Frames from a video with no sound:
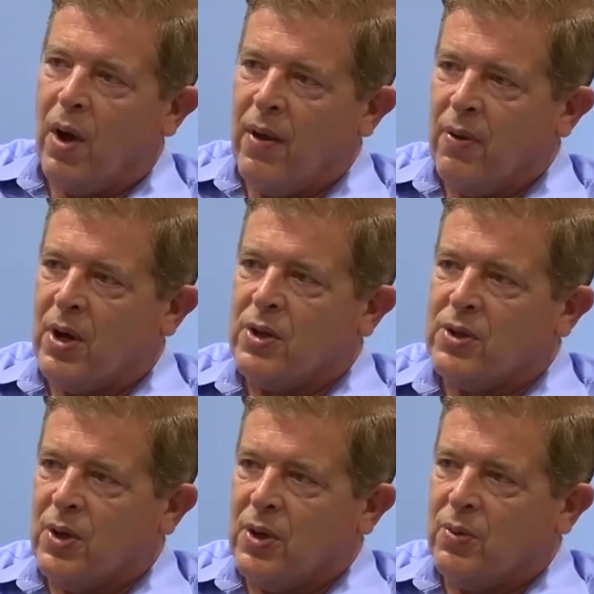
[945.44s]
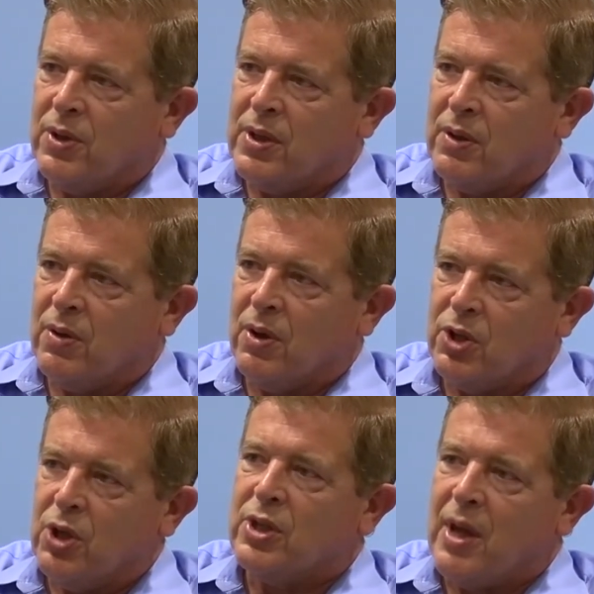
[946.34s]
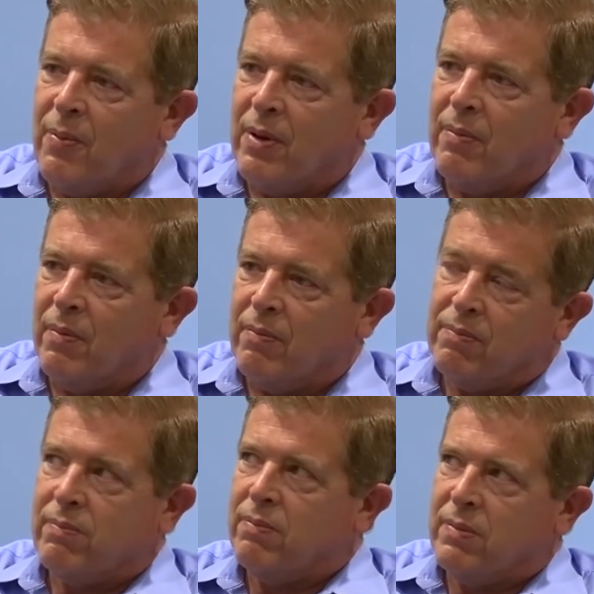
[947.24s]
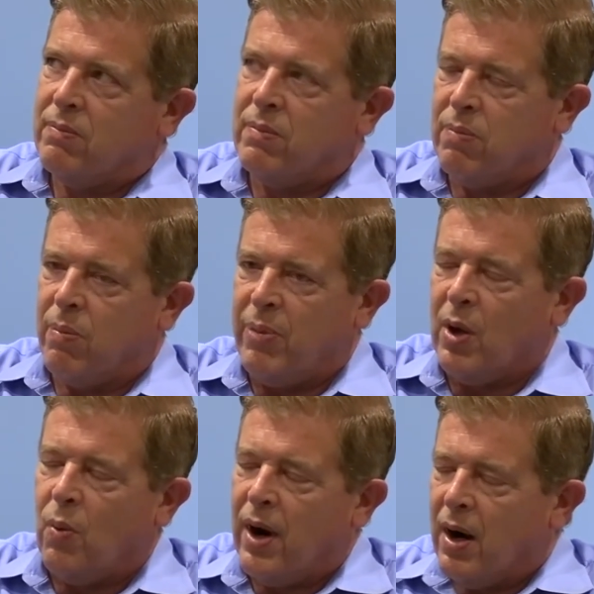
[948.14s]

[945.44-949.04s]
other concerns should someone be aware